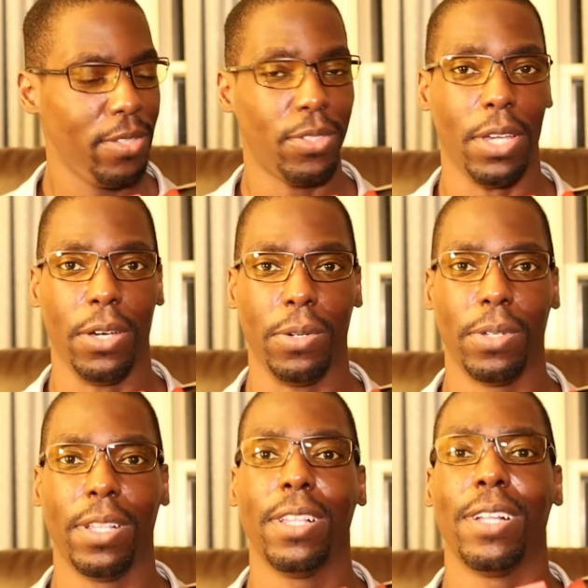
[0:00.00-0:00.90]
So
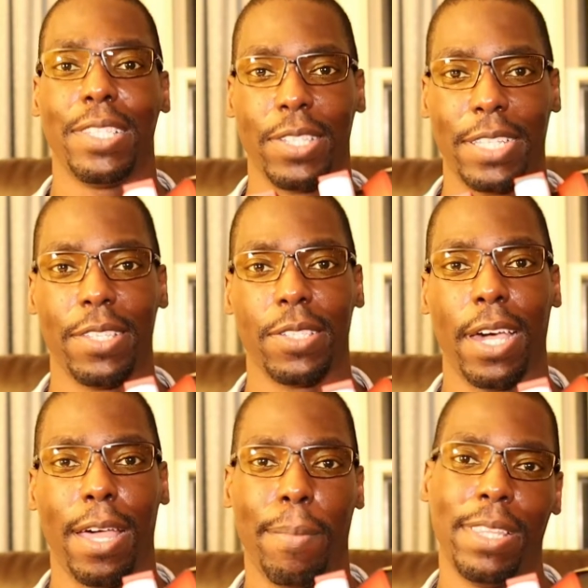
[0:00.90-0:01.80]
let's get this
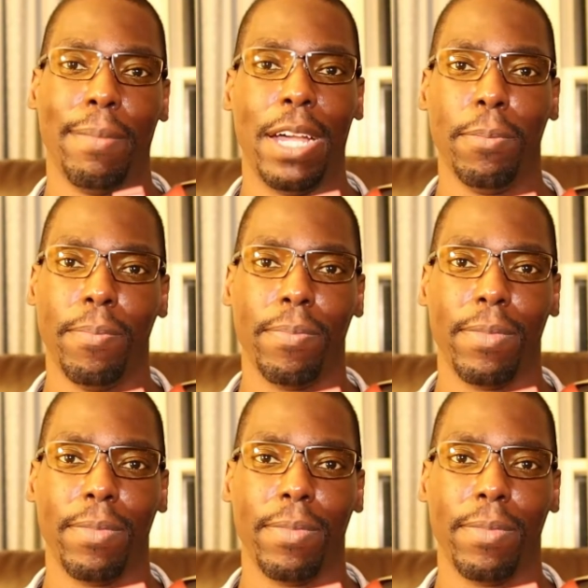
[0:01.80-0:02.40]
guy up on the mount